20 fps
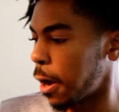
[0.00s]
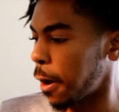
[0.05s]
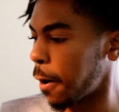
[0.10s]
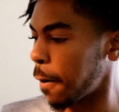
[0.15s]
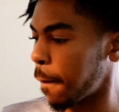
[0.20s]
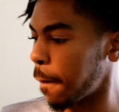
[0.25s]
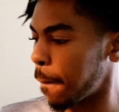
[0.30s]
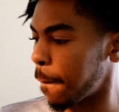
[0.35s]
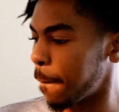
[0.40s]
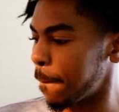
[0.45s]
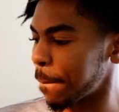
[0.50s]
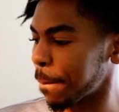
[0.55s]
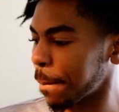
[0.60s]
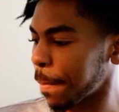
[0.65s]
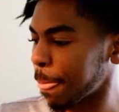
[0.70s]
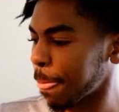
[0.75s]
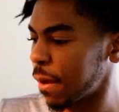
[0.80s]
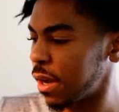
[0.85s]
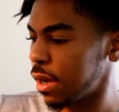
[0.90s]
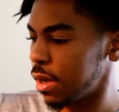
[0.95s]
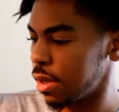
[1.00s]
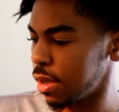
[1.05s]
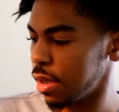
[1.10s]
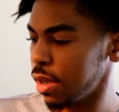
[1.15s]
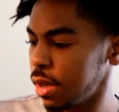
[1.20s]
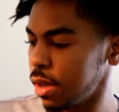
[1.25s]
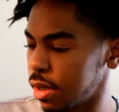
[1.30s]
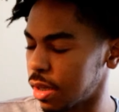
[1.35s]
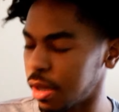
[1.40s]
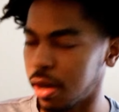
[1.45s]
um,
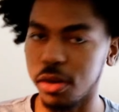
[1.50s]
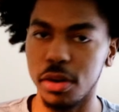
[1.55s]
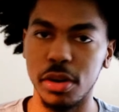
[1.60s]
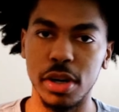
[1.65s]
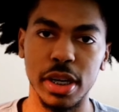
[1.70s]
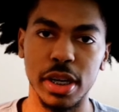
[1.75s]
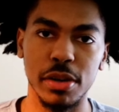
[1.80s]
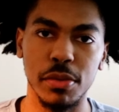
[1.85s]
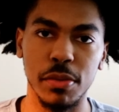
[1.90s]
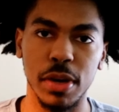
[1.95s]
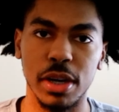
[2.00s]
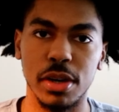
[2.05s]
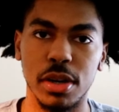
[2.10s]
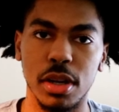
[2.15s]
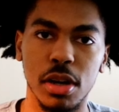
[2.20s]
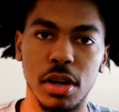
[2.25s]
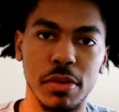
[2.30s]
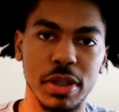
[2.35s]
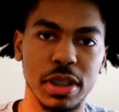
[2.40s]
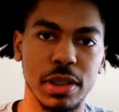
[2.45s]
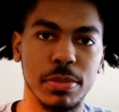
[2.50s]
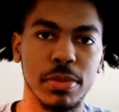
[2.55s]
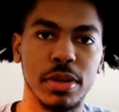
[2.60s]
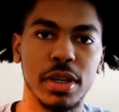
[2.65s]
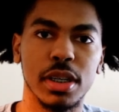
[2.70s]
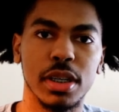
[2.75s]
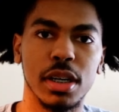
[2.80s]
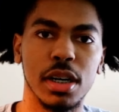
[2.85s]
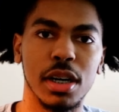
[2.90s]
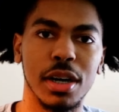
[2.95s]
yeah, y'all go ahead and ride along with your
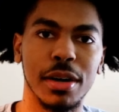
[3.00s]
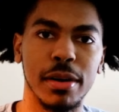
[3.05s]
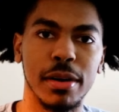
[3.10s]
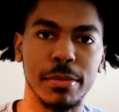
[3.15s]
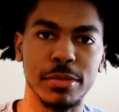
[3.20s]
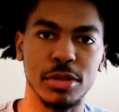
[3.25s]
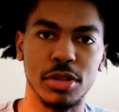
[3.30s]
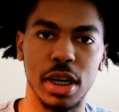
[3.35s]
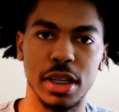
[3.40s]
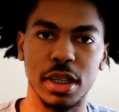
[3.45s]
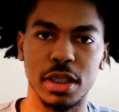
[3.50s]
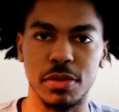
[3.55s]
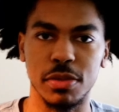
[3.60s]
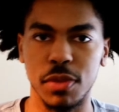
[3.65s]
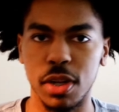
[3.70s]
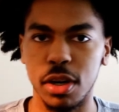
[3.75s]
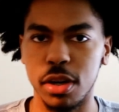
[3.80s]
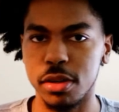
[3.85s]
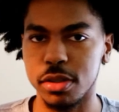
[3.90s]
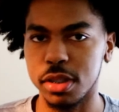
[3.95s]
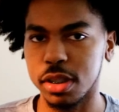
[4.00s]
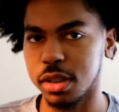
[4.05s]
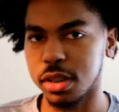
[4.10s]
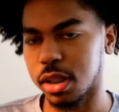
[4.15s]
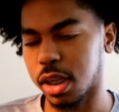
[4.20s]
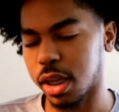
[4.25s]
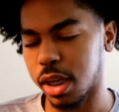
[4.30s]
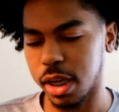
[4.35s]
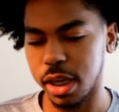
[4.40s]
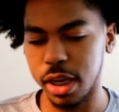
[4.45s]
boy. Uh, I'm trying this vlogging
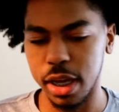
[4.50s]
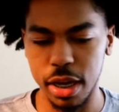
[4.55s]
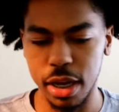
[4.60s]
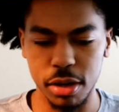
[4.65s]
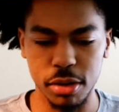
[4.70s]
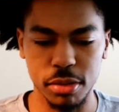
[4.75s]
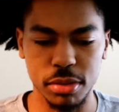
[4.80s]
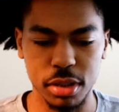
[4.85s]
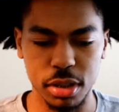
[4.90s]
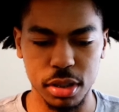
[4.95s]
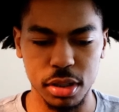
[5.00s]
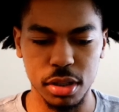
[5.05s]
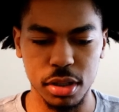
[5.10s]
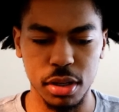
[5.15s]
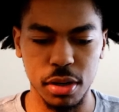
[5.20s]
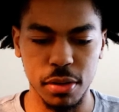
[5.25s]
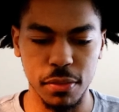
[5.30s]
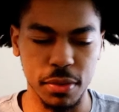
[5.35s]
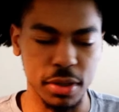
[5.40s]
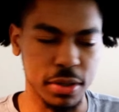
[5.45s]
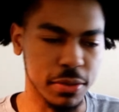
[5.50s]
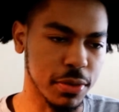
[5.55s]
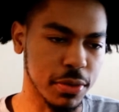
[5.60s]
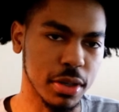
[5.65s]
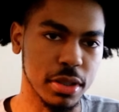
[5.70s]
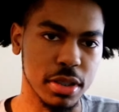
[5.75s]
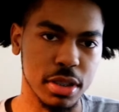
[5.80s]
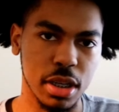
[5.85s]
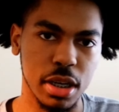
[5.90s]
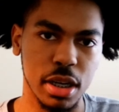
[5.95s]
thing out for the
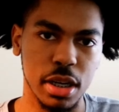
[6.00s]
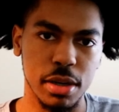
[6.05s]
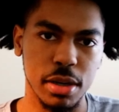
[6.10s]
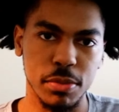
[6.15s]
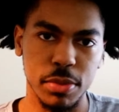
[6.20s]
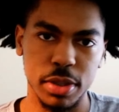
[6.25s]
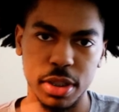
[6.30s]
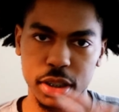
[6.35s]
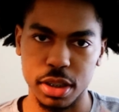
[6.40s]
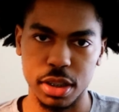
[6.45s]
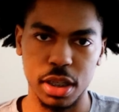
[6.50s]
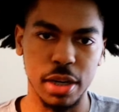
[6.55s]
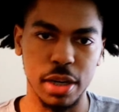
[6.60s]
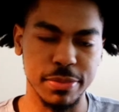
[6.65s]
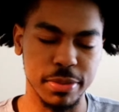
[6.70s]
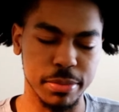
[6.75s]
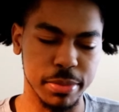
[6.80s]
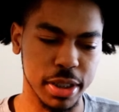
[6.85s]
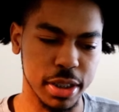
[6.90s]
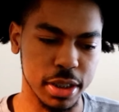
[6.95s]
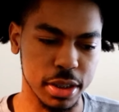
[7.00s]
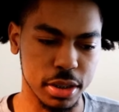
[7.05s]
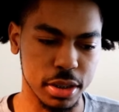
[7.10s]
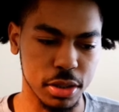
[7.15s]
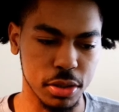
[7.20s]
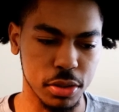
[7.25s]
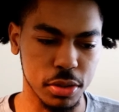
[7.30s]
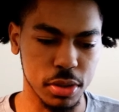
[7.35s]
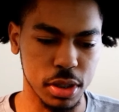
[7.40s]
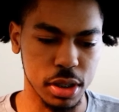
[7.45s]
first time with this camera, man.
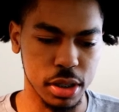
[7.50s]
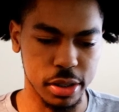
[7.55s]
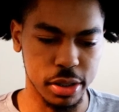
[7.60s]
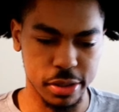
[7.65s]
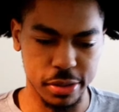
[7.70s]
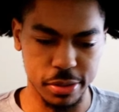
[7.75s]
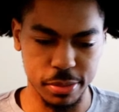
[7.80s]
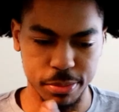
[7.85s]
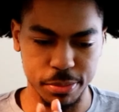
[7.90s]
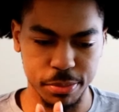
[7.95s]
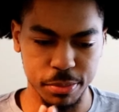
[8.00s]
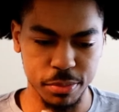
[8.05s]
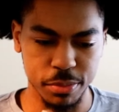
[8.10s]
So, um,